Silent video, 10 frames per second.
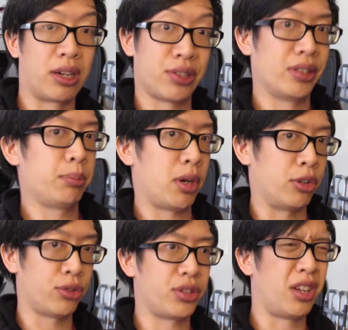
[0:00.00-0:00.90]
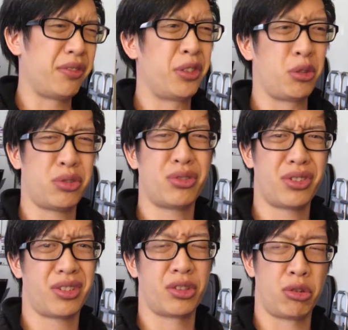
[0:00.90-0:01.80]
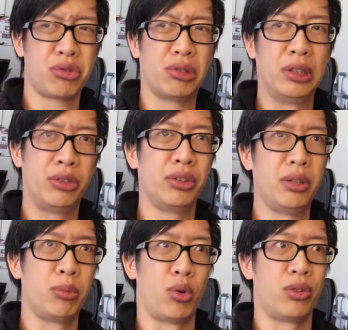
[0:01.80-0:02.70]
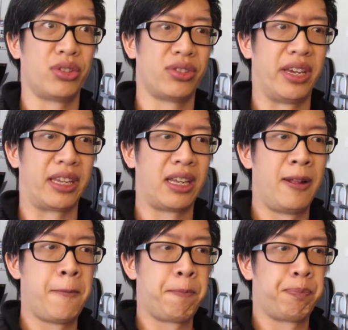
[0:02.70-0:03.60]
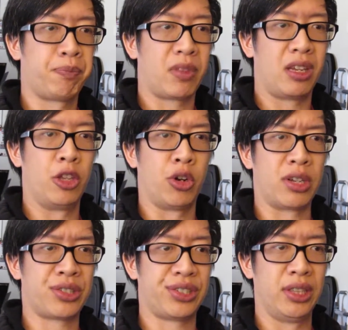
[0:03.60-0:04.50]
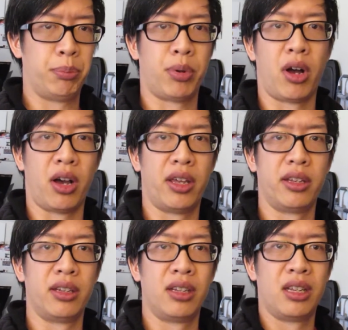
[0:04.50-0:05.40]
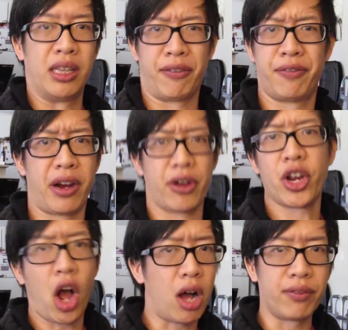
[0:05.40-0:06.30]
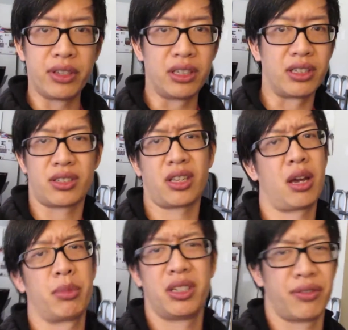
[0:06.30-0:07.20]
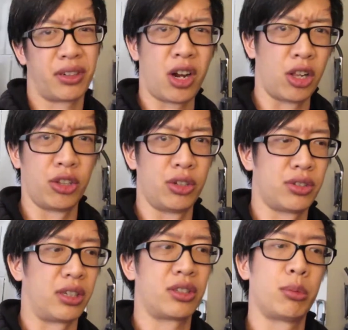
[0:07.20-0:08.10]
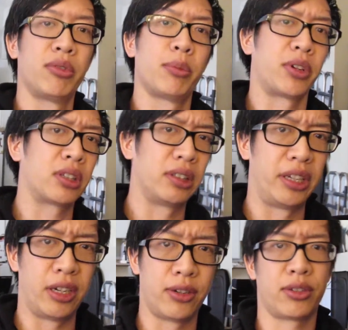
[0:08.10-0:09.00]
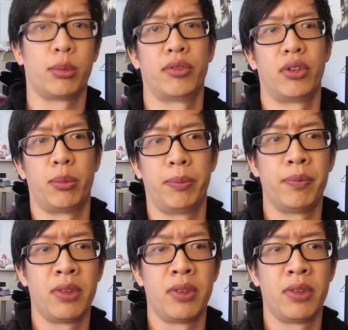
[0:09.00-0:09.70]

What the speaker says: slip on yourself, and those are literally more just like a slip-on, like very obvious. They come in different colors, like some of them are clear, some of them,